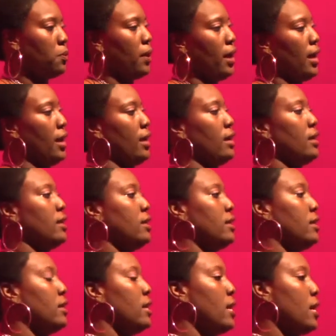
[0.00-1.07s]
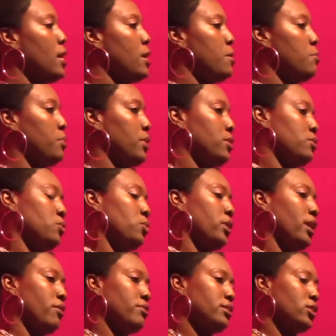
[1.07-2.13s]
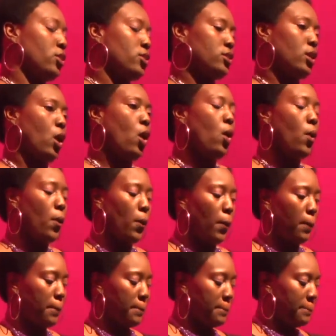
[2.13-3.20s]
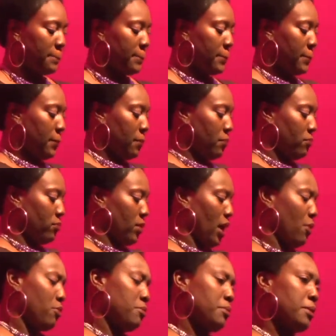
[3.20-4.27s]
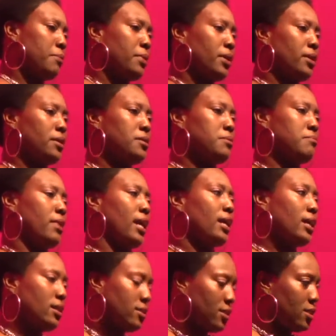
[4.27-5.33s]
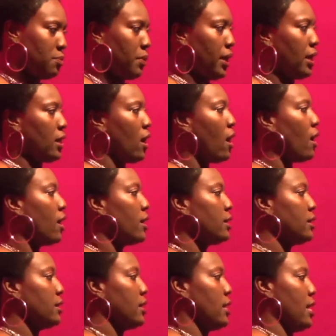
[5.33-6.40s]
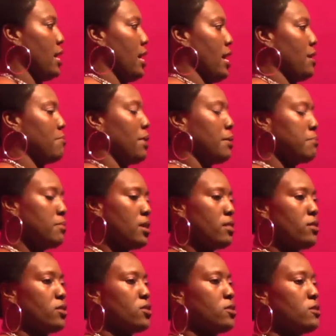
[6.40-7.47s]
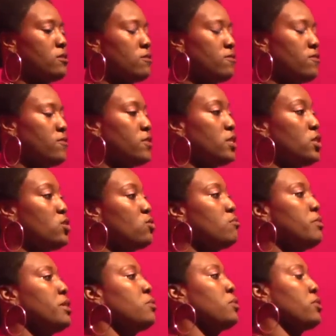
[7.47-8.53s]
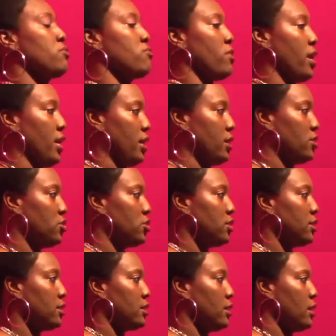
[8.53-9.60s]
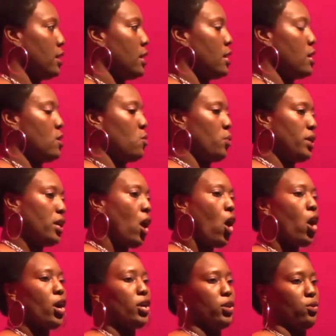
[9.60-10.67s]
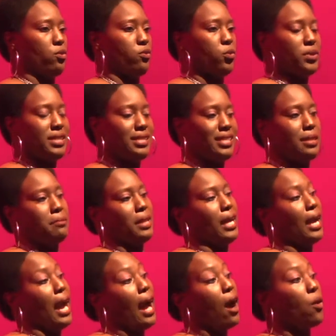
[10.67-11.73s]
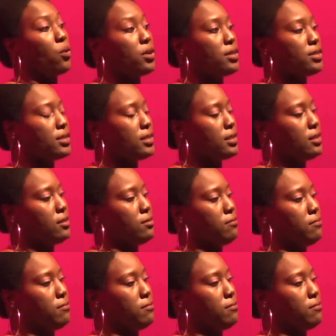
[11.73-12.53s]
away, but when I returned home, I remember my cousins being gone and my mother fuming with rage. We argued for what seemed like hours.